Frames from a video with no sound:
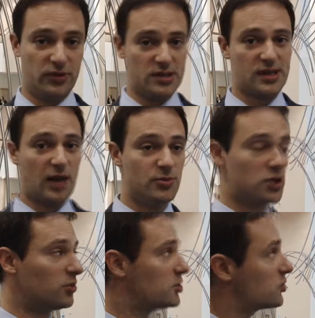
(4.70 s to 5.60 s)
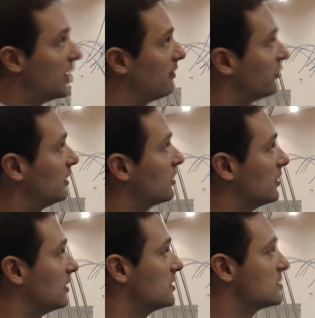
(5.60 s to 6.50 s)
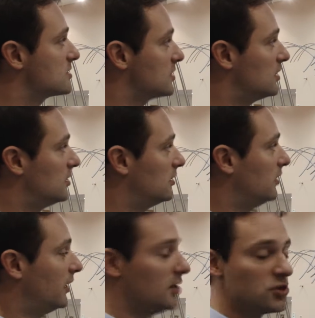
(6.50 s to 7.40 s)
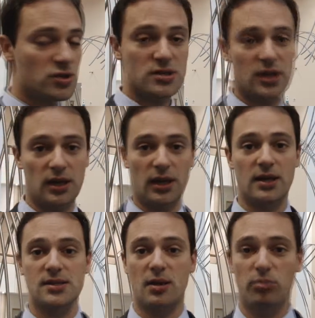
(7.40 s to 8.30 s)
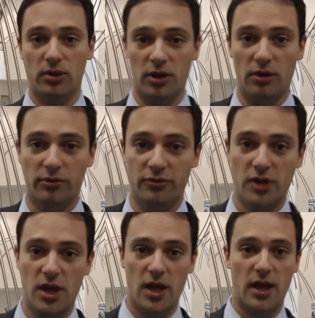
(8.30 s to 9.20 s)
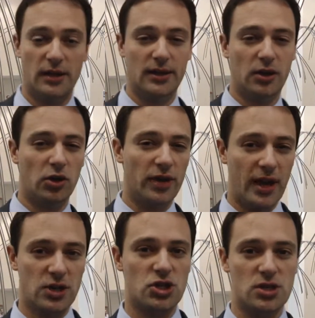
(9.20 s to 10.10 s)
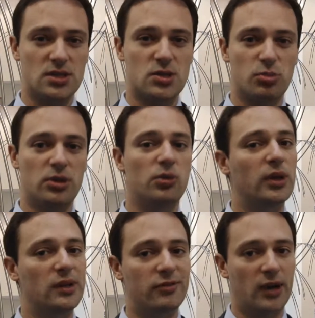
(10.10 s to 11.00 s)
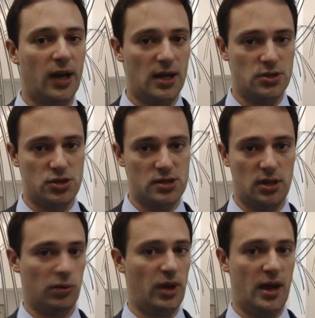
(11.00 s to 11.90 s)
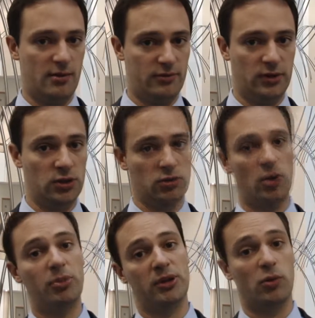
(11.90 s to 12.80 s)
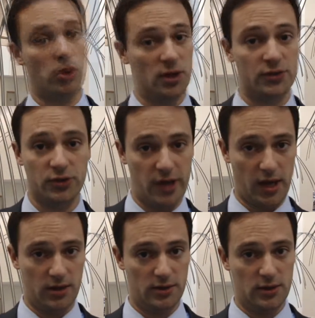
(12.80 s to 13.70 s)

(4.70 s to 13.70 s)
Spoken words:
This sculpture, which we have here, is an interesting example of the connections between different countries that we have in Europe, in the world today.